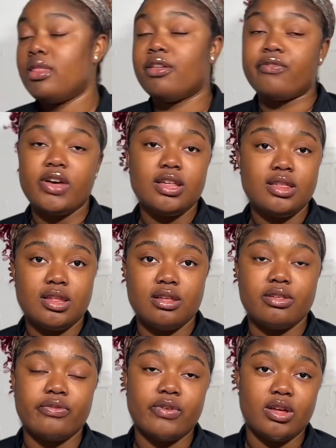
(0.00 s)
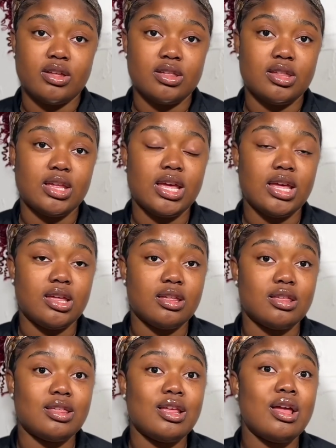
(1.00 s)
The first things first
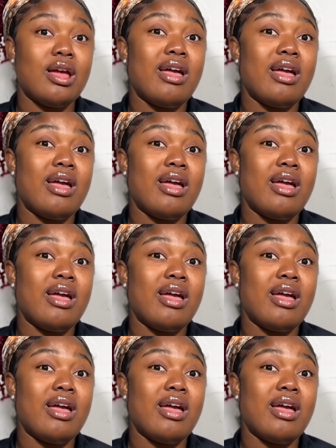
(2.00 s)
is